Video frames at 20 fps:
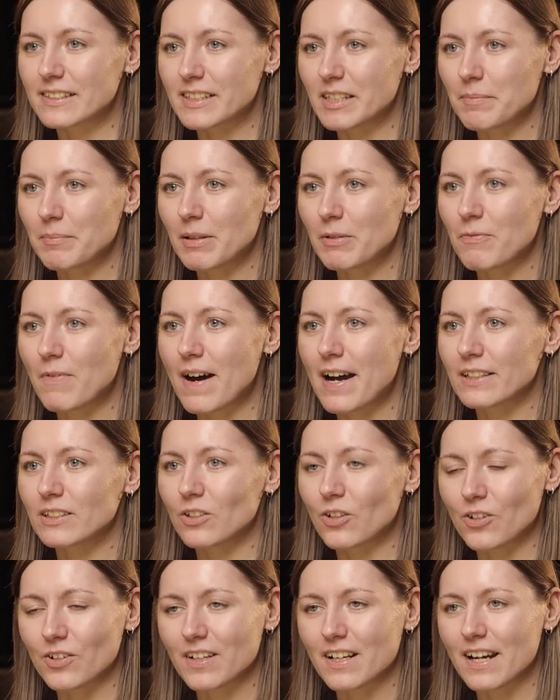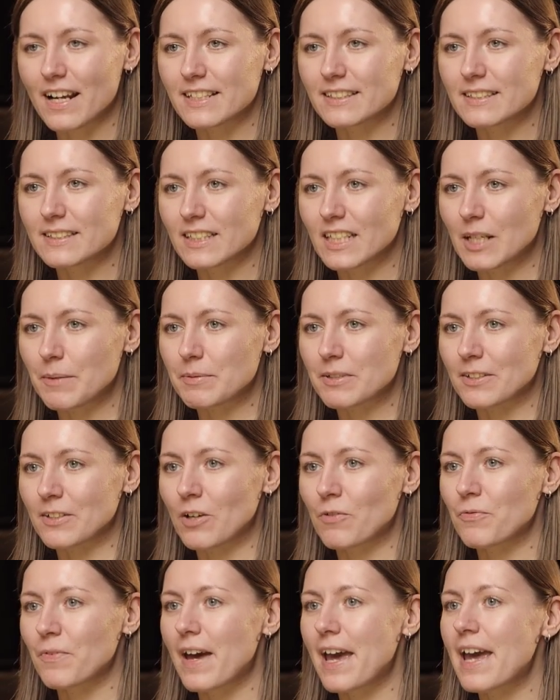a simplified, organized description
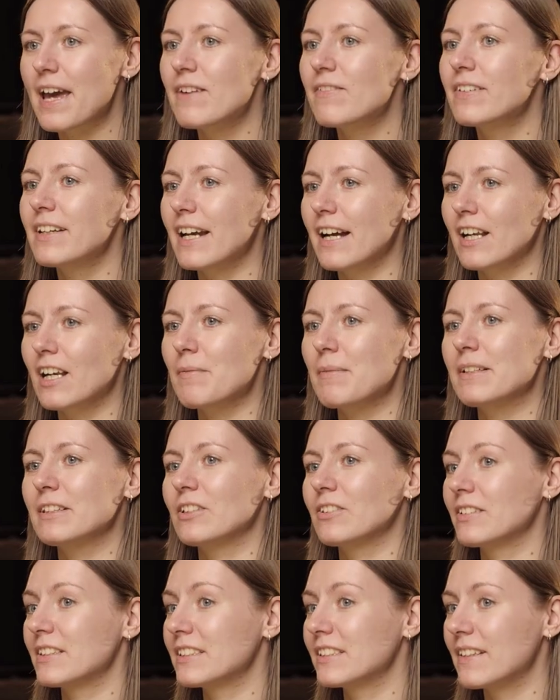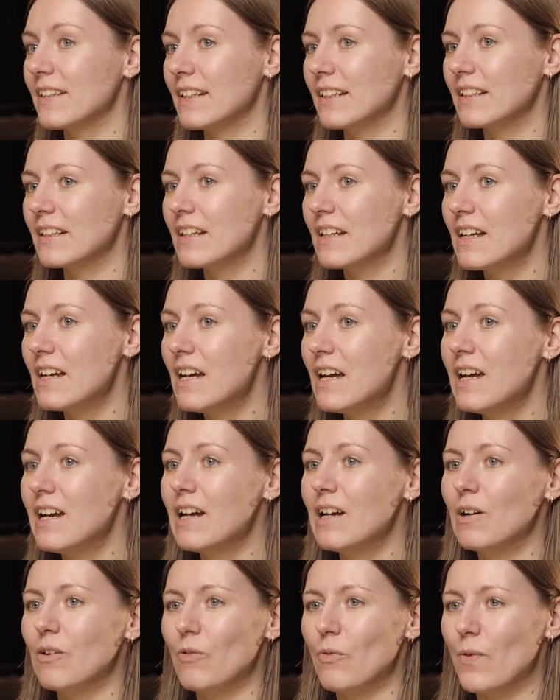of every element on the screen.
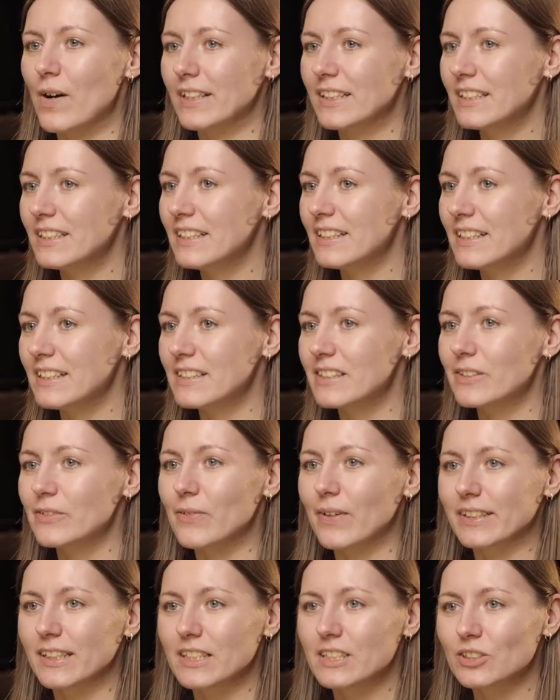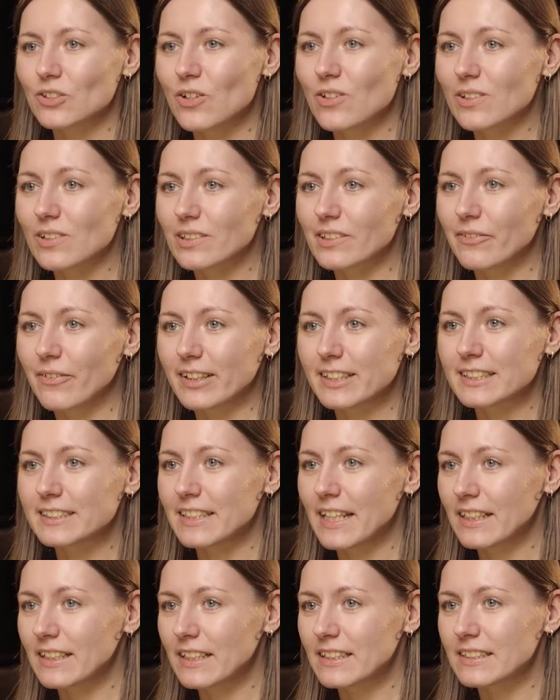What it is, what it's called, what
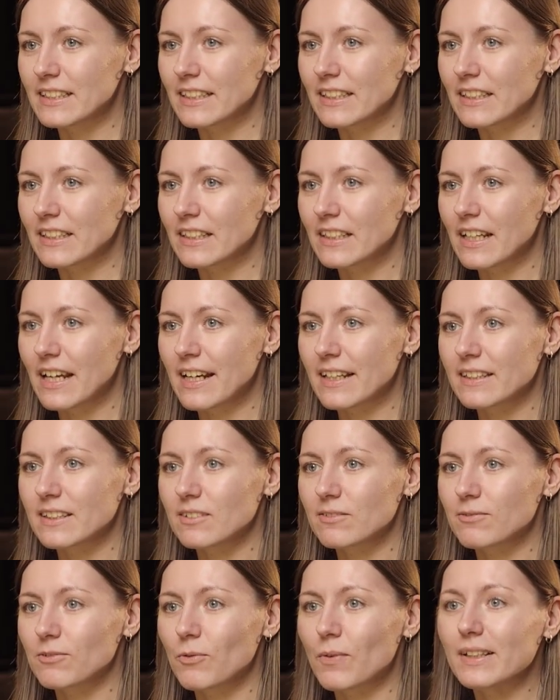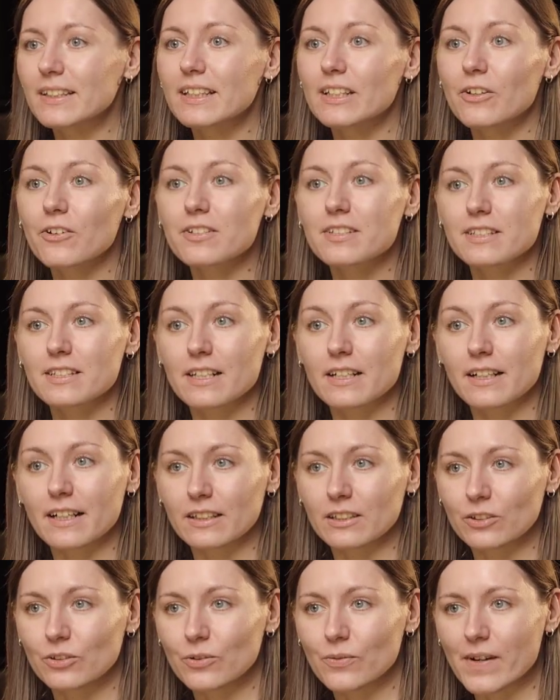state it's in, and what a user
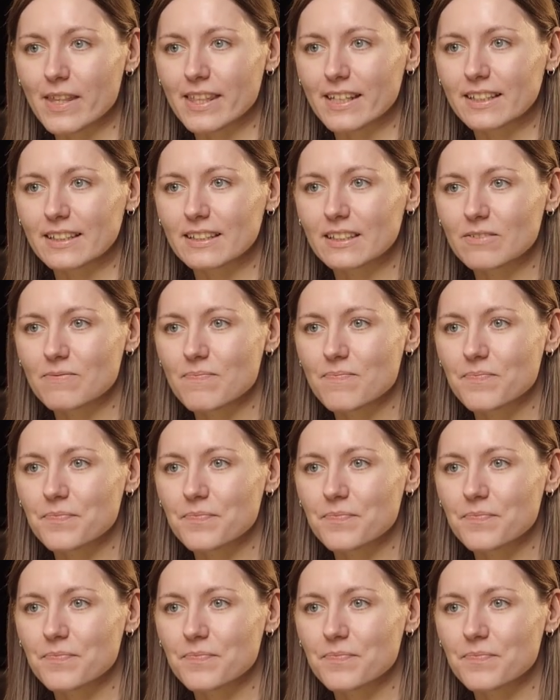can do with it.